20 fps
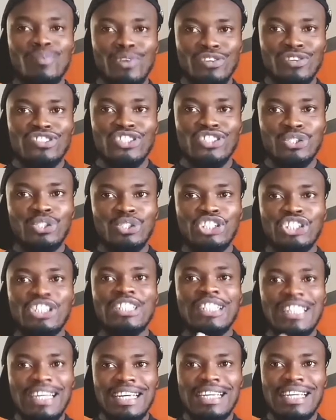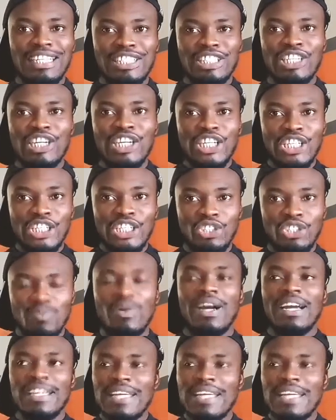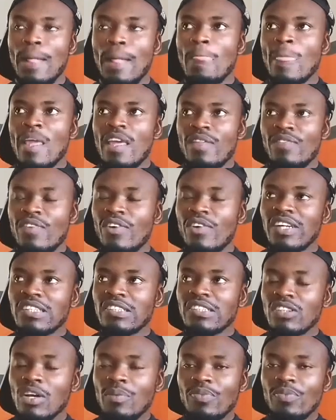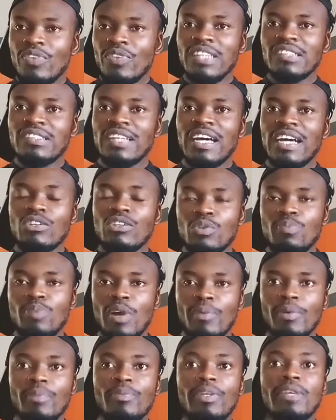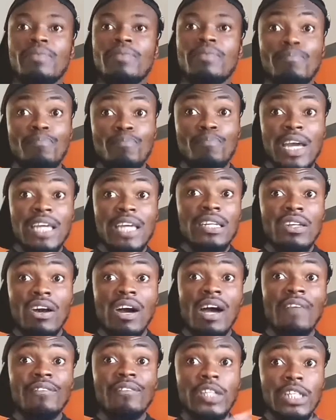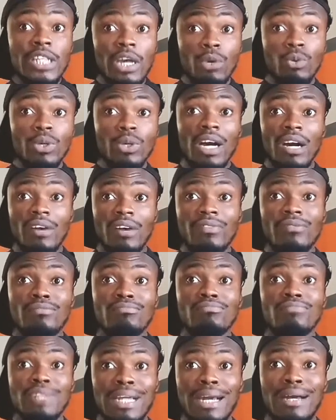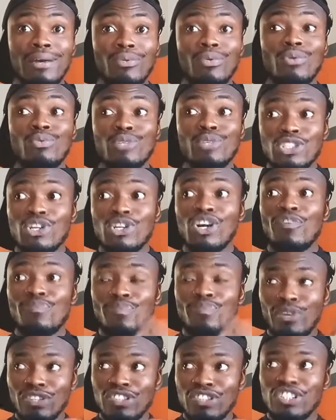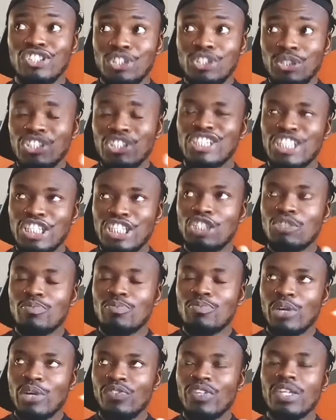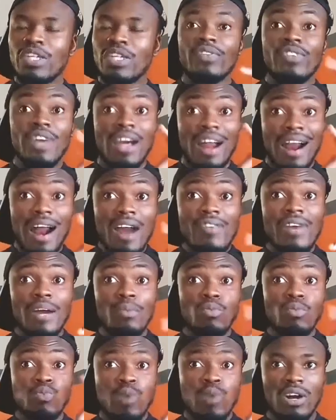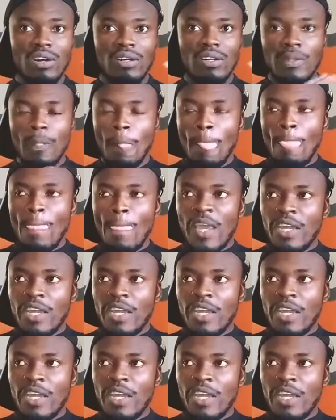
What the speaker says: prostitution in Dubai. Yeah, there are some things that you probably may not have known of. Yeah, when we talk of prostitution in Dubai, you think of the Arab world,